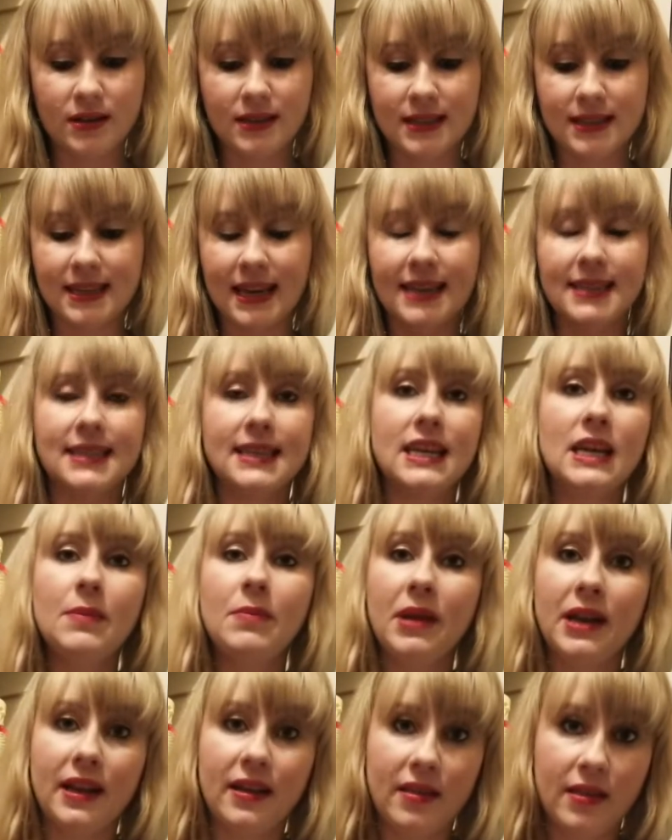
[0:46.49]
decide to
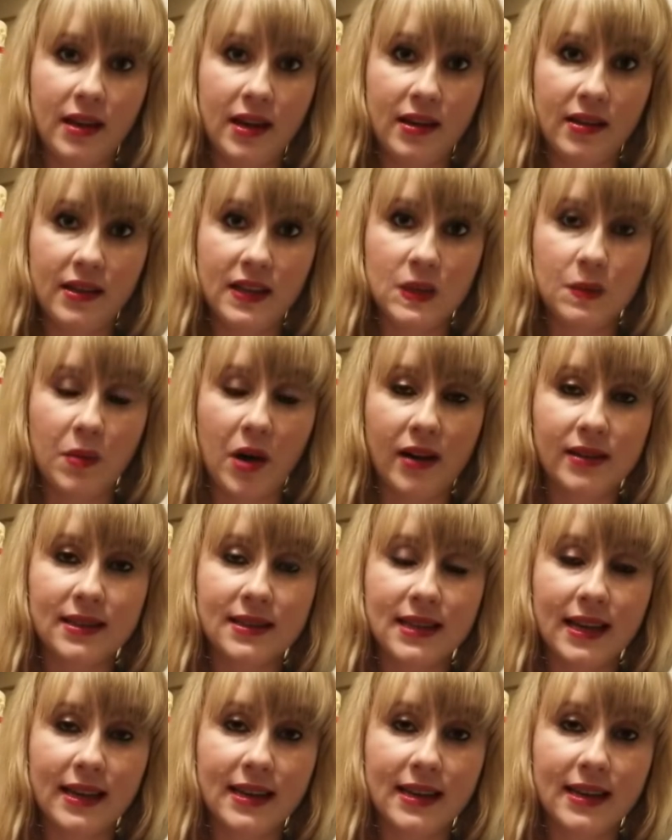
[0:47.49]
keep anything in these boxes,